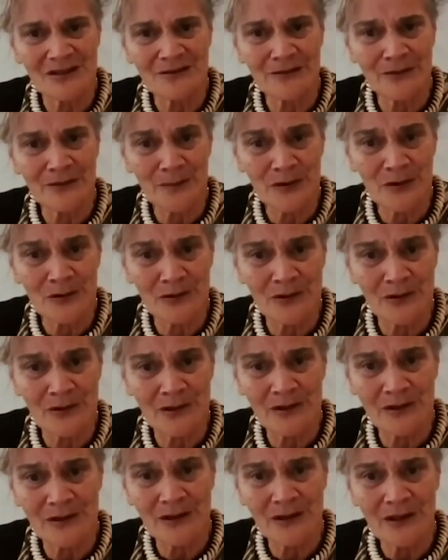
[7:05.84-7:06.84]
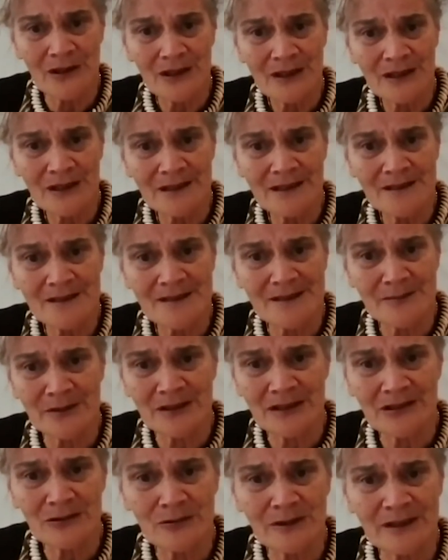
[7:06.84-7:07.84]
from your years
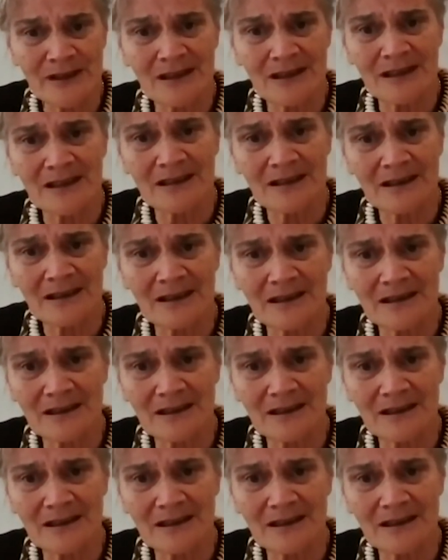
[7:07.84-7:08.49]
when you were young?